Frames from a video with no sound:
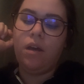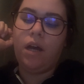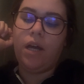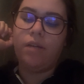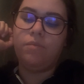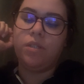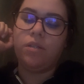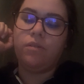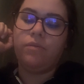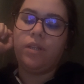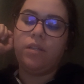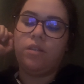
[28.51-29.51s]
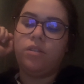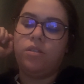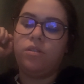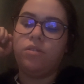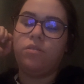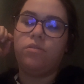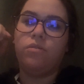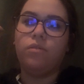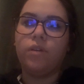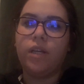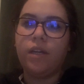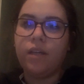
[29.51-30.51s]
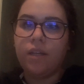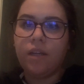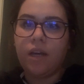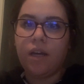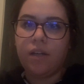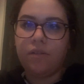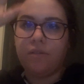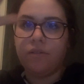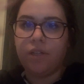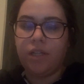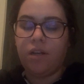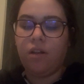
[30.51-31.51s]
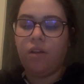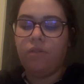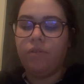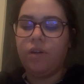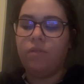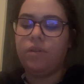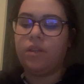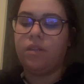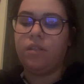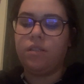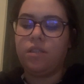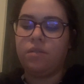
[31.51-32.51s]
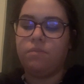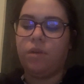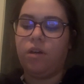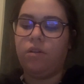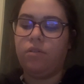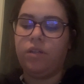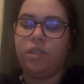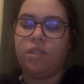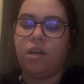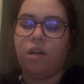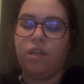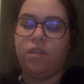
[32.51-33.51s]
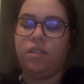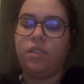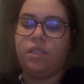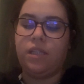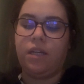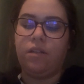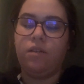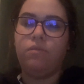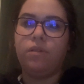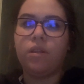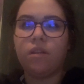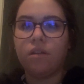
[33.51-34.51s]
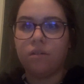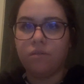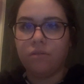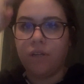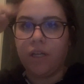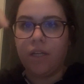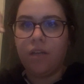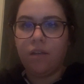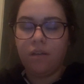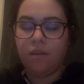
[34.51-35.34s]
I observed that the screen green had green all over it with the small green dot in the center with the grid